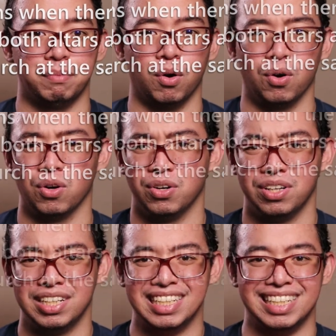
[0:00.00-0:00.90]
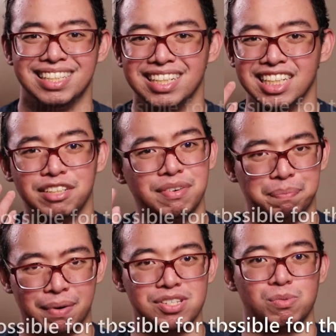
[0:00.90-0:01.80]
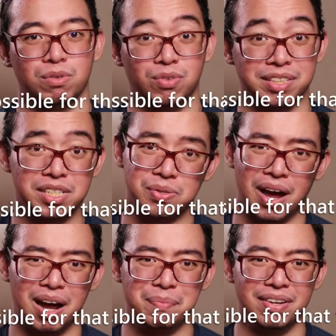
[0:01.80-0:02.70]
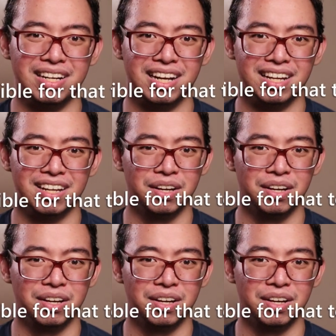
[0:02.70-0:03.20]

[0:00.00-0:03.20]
Or is it even possible for this to happen?